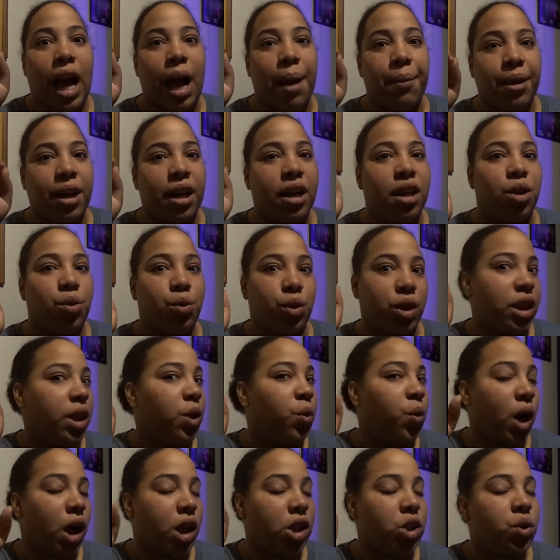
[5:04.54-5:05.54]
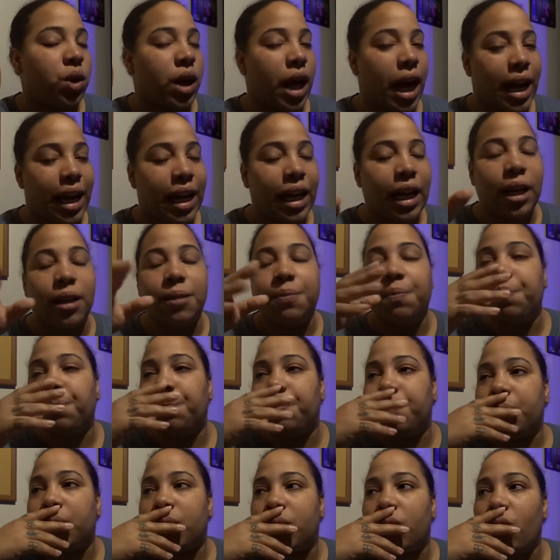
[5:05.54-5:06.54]
I'm going to really watch what I eat.
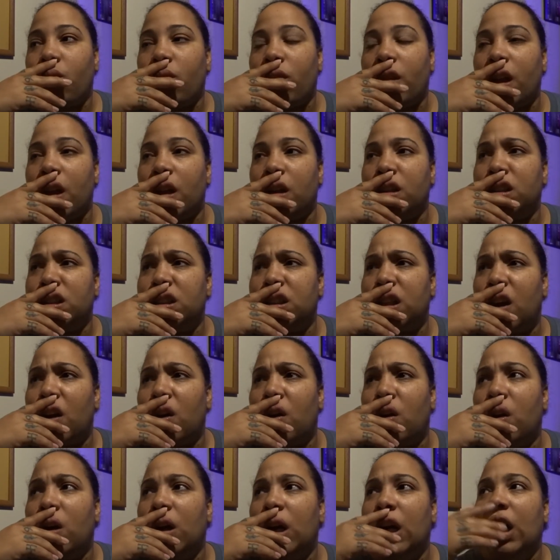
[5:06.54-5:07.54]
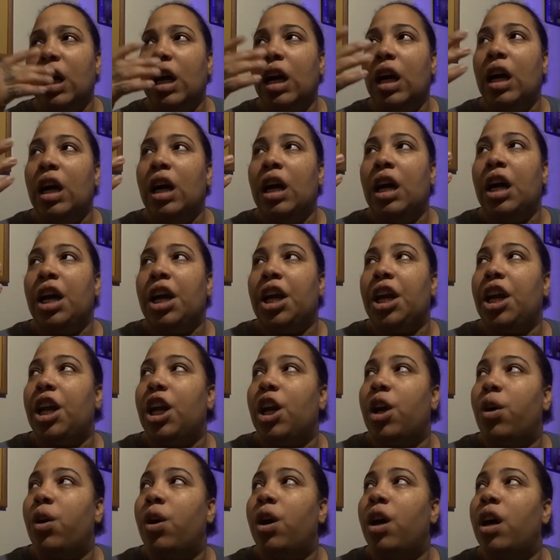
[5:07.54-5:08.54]
So, you
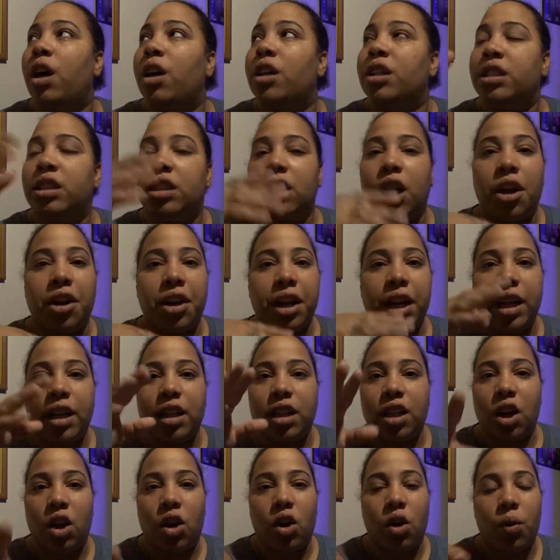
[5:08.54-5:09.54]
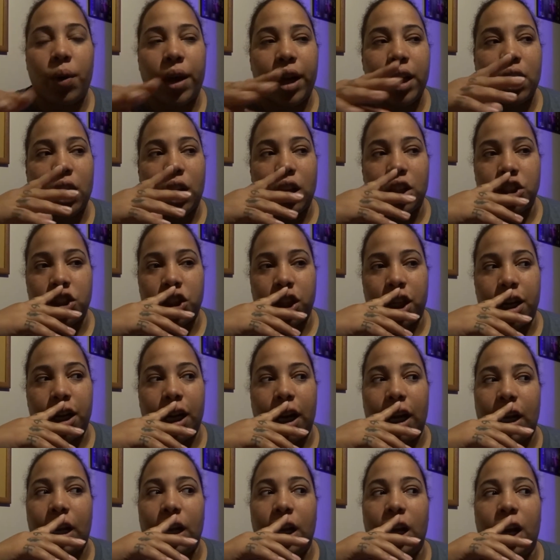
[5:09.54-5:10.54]
know, starting the whole weight loss
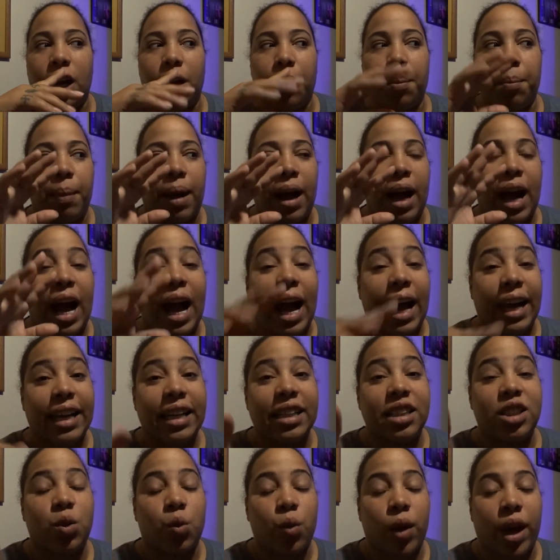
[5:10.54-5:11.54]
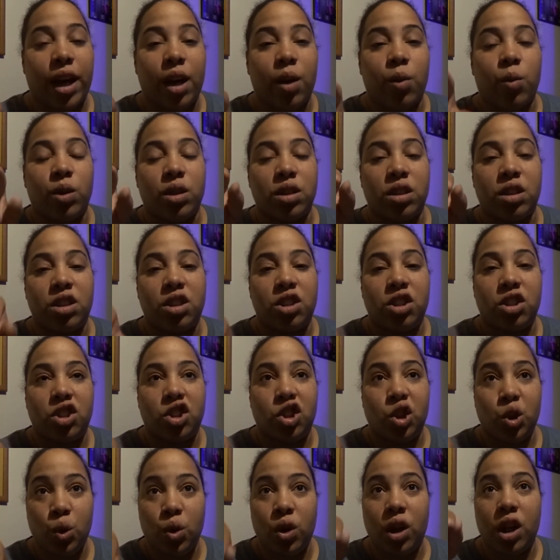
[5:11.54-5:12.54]
journey, my highest weight was
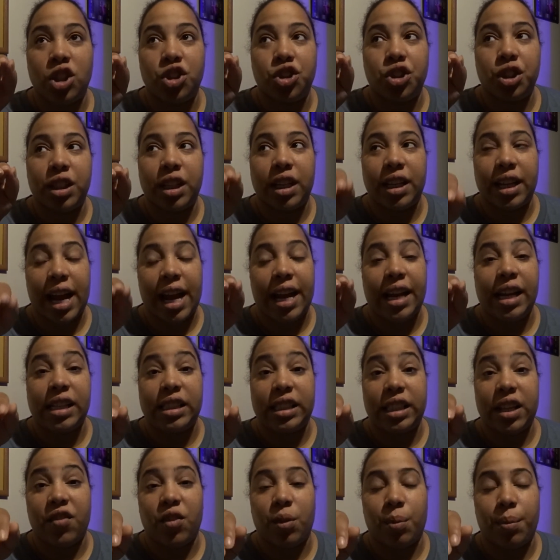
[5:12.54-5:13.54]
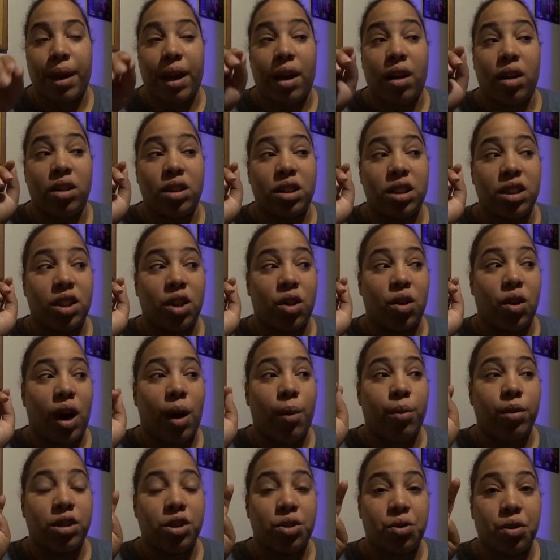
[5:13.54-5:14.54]
297 pounds. So I
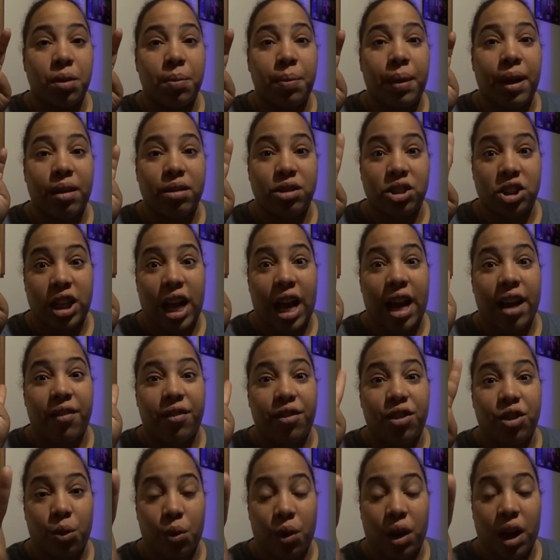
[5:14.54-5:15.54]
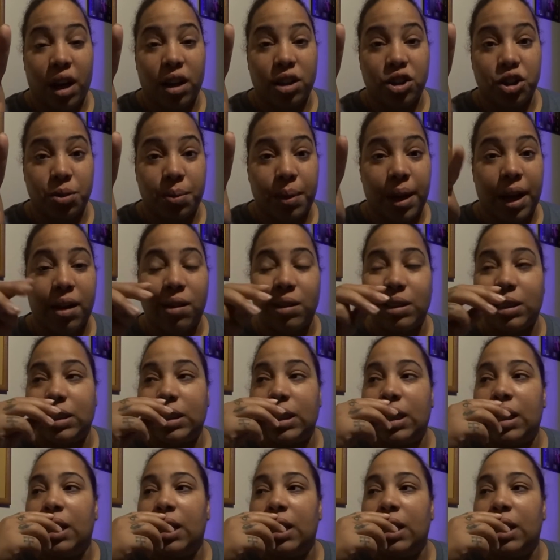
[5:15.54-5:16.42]
was 3 pounds shy of 300 pounds.